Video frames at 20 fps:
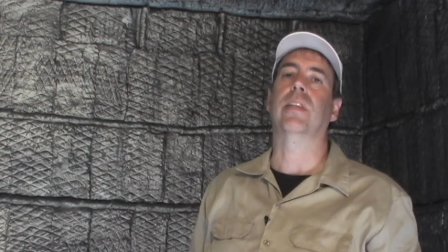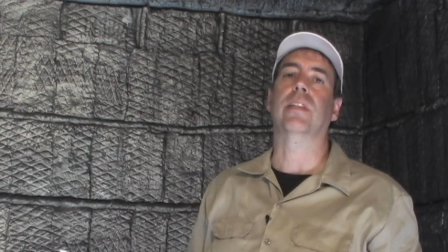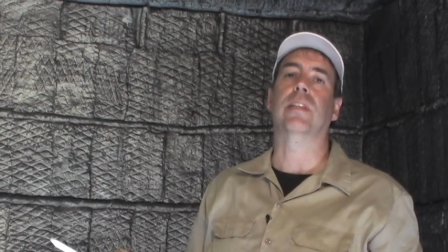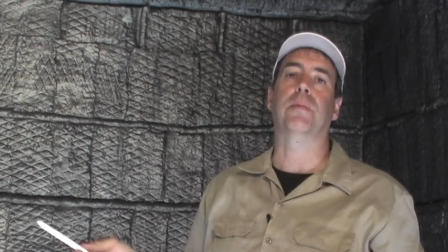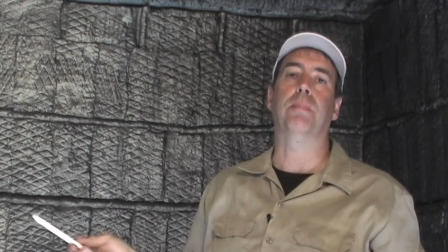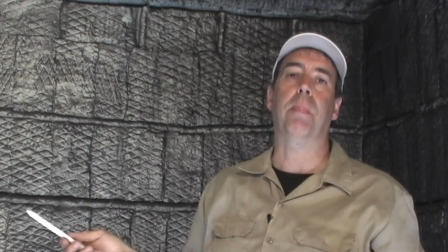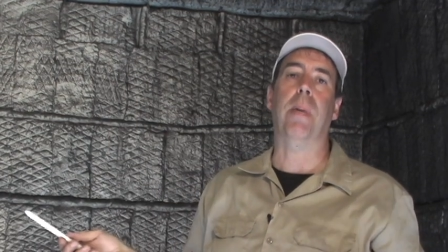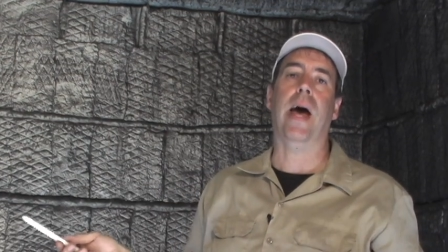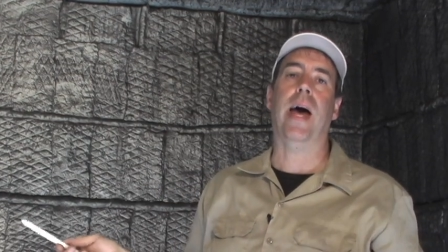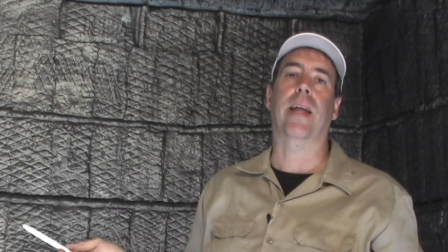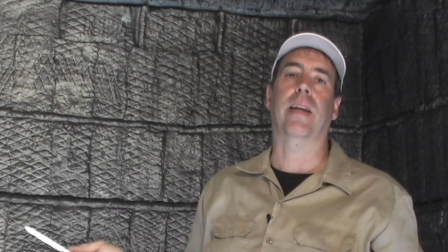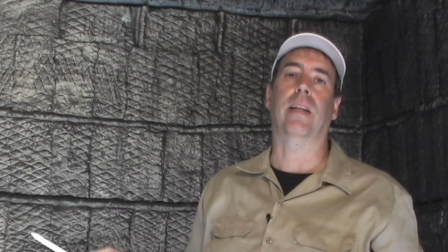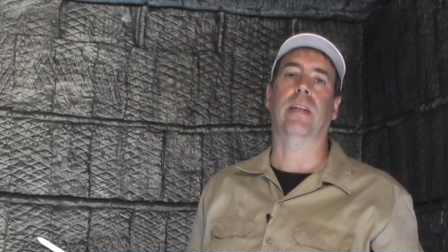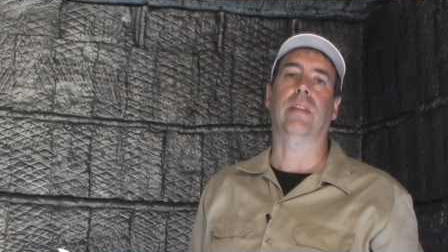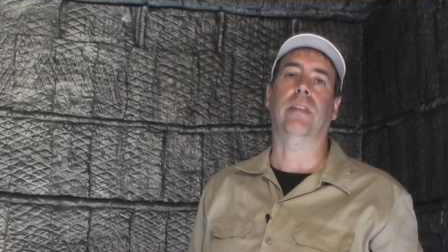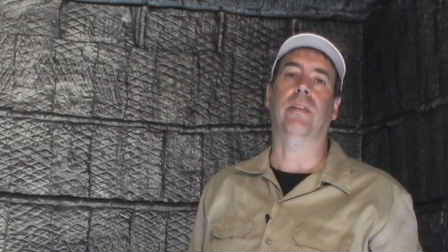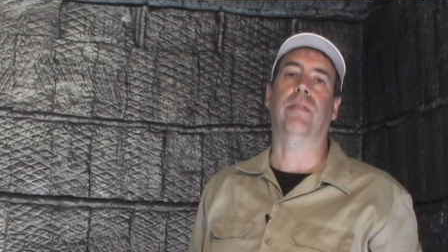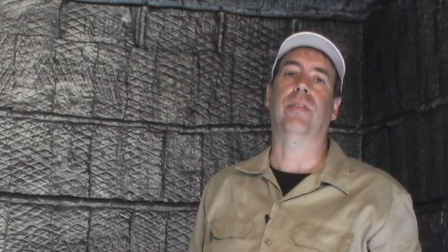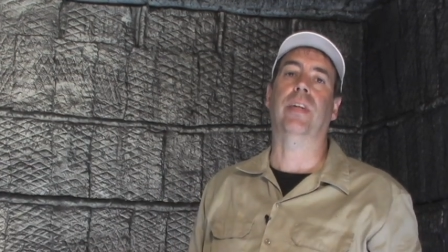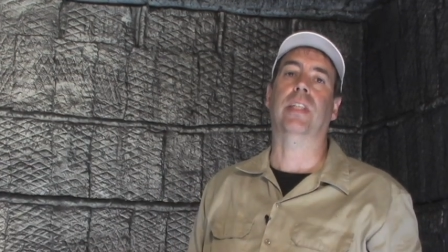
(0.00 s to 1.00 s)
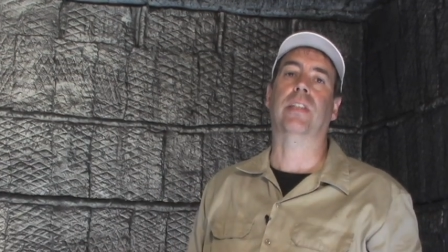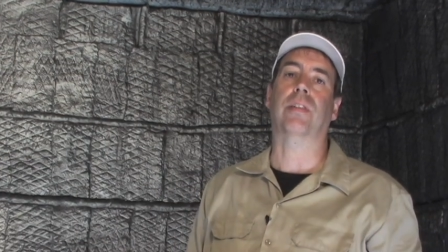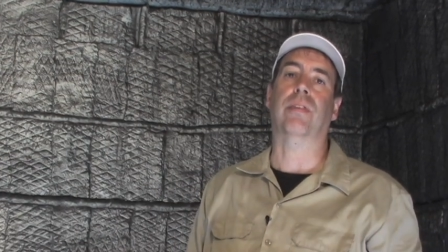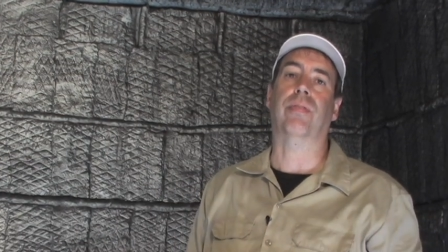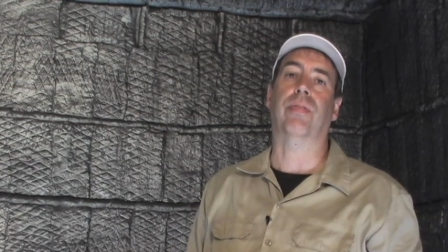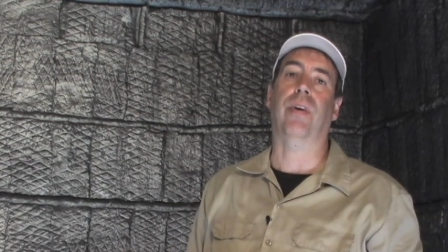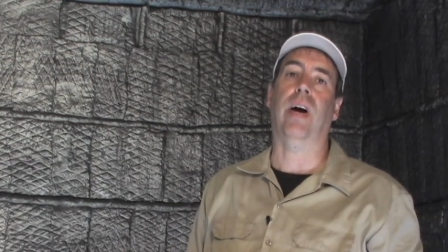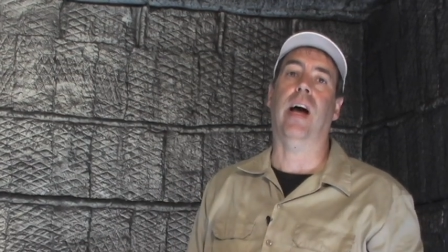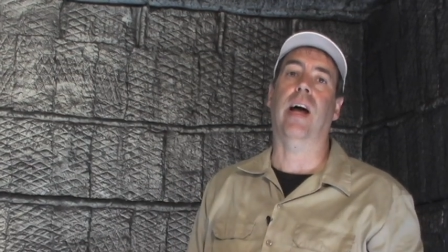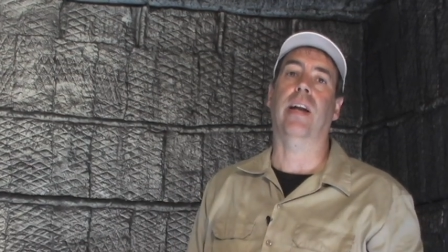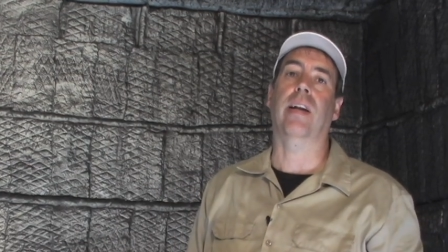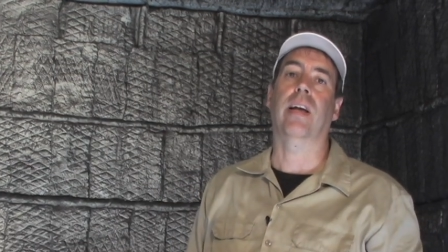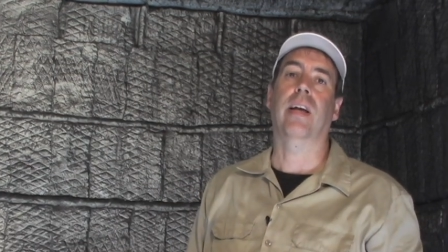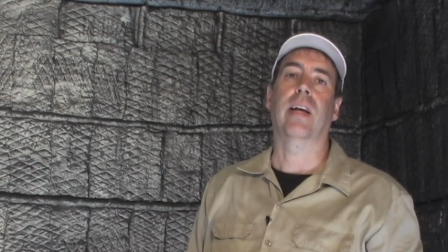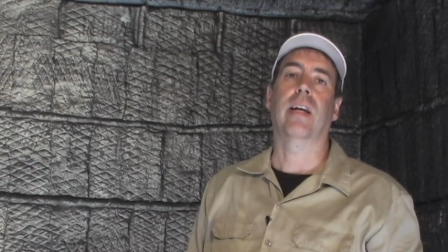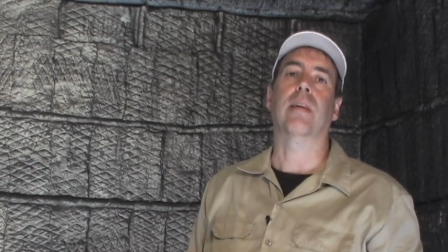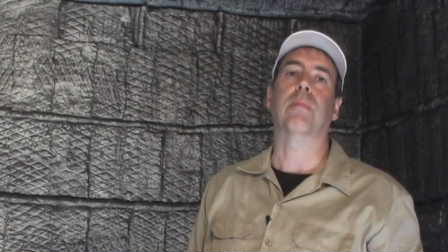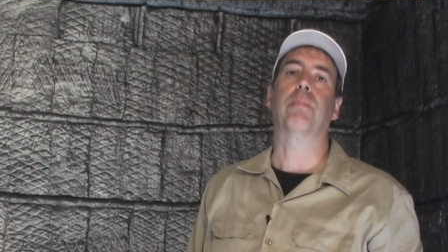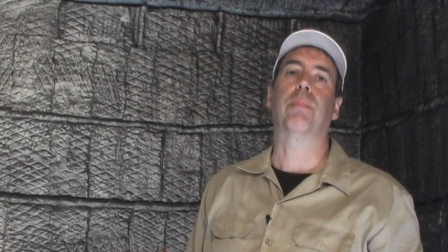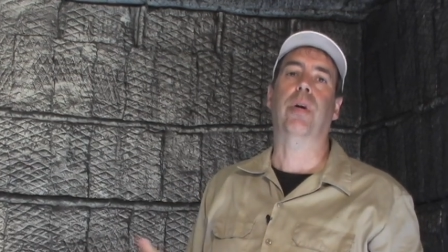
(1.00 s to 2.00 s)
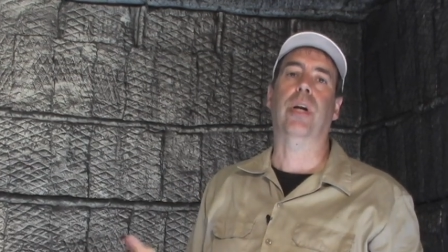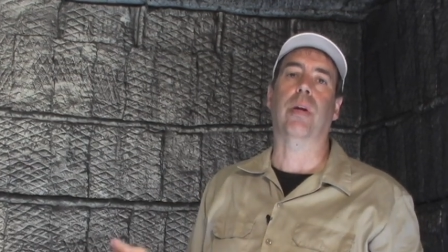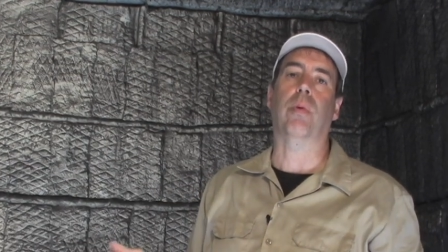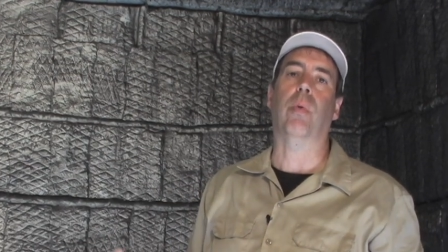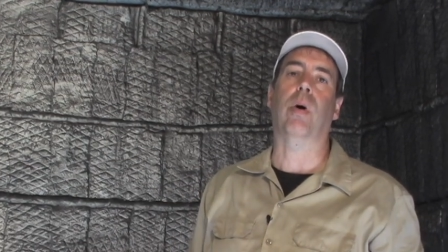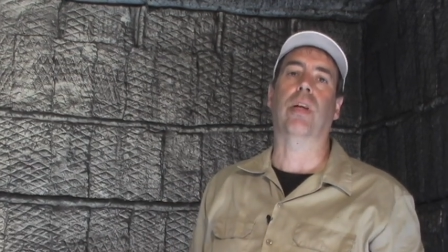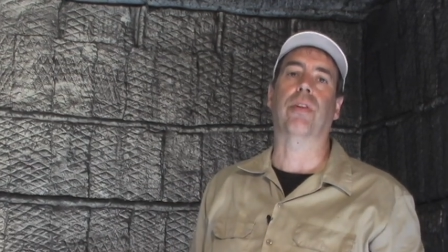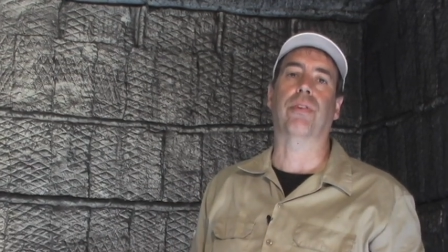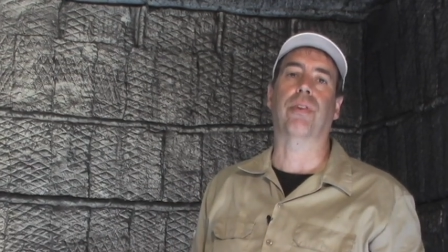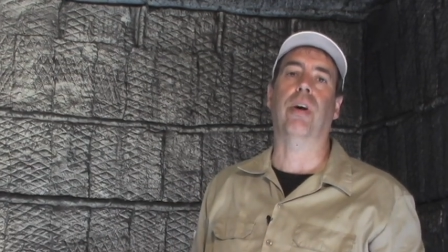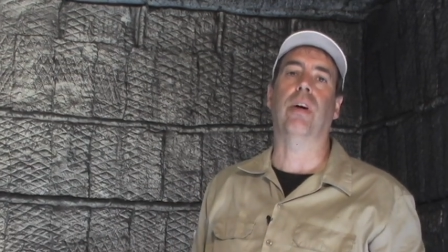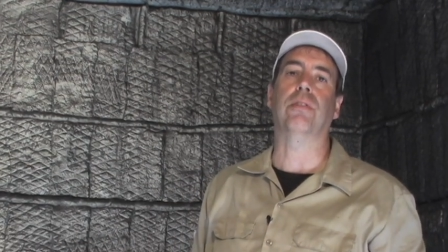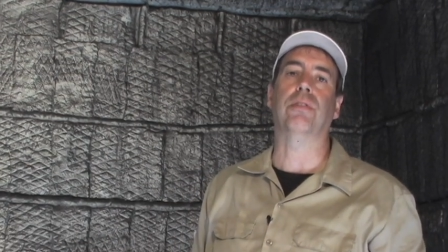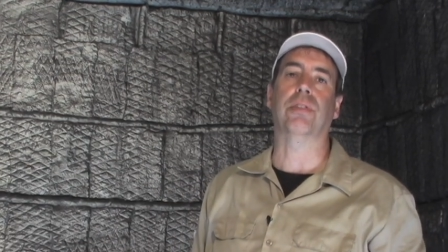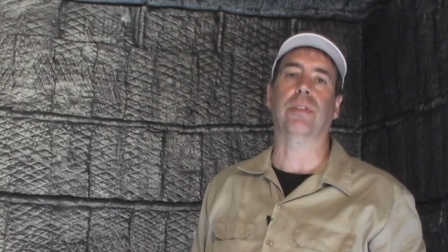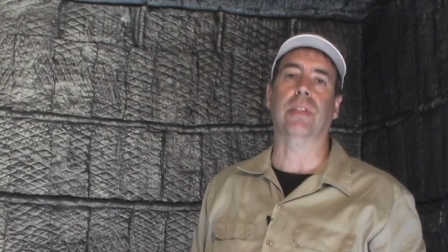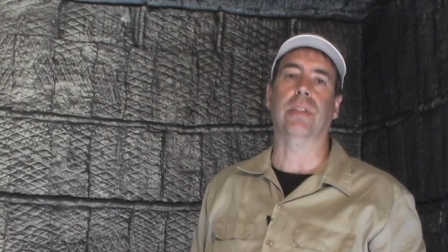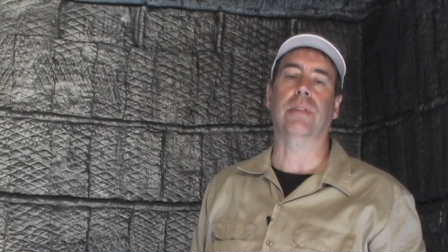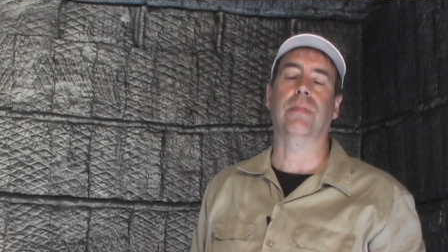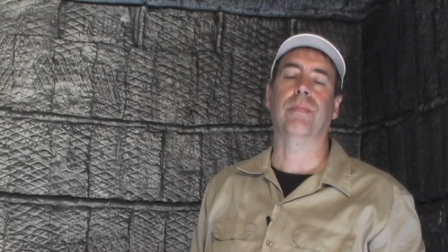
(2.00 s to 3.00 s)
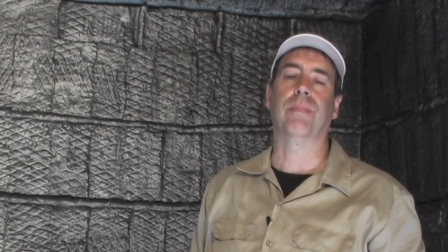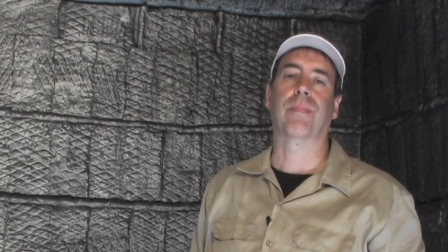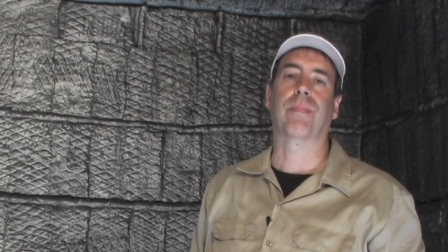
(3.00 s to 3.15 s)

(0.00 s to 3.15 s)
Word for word: is badly devitrified, pretty well toasted.